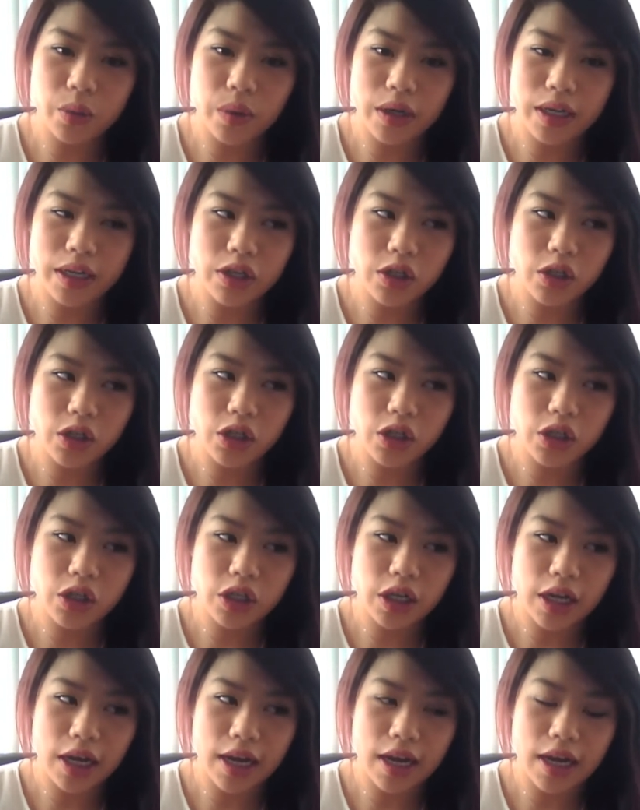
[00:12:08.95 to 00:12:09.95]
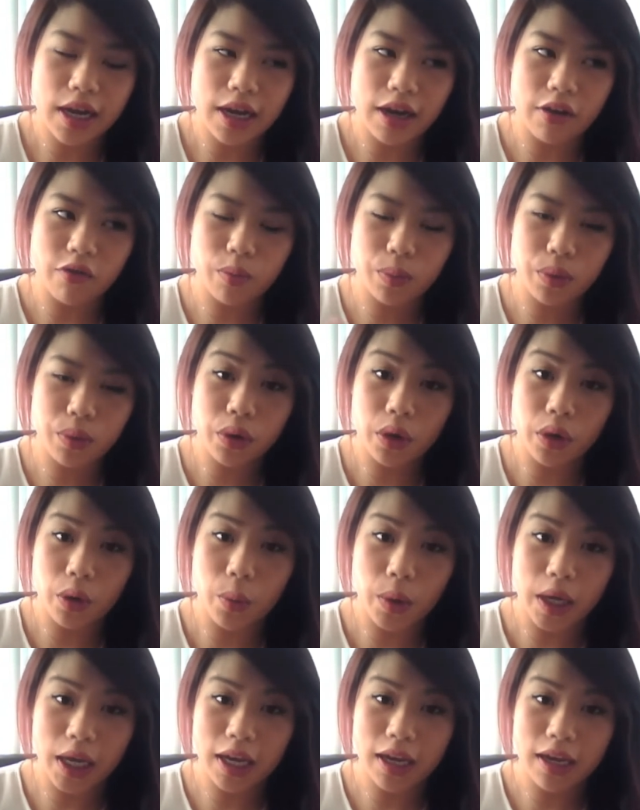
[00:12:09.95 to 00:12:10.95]
which I've put
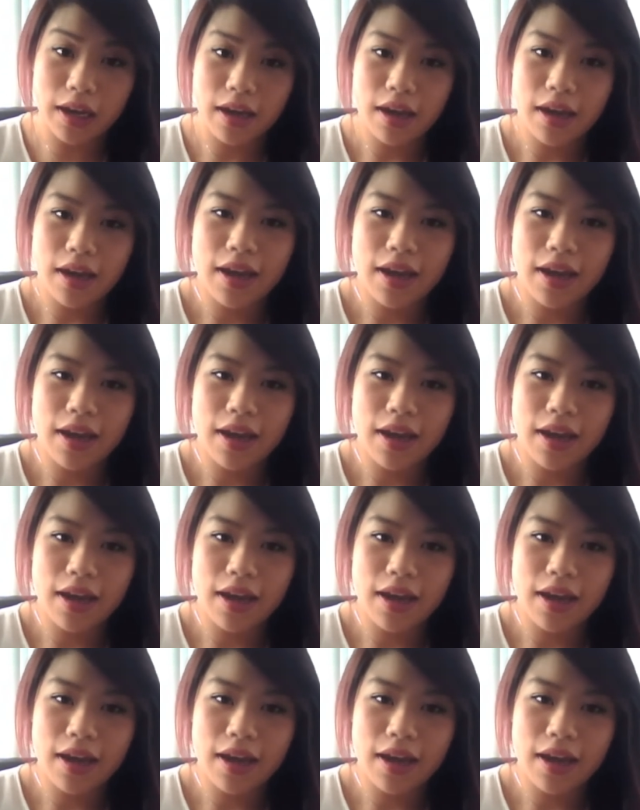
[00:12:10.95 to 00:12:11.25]
away.